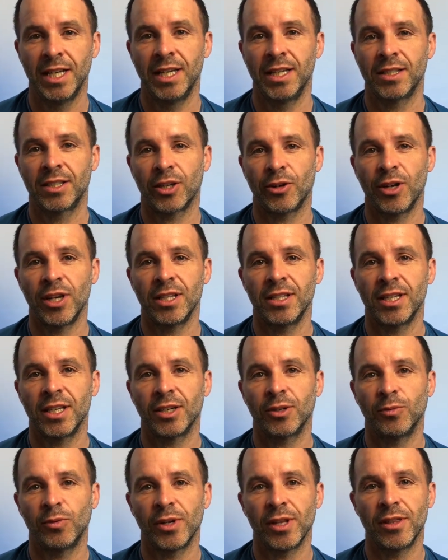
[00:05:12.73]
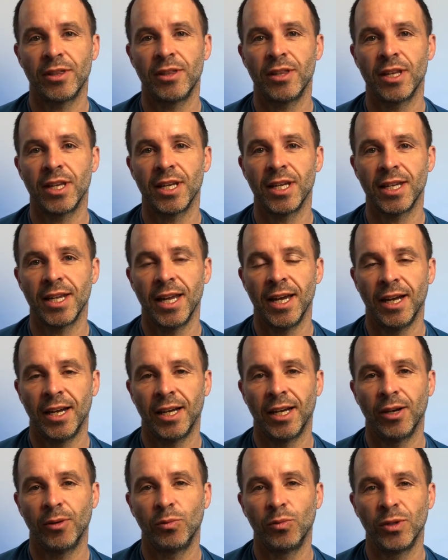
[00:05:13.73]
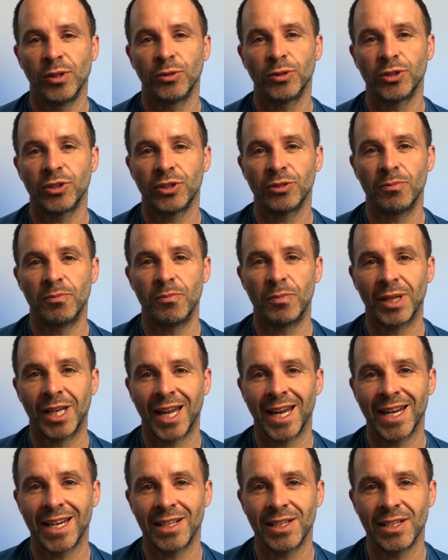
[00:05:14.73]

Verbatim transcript: So, hitting with the uh, Wilson Blade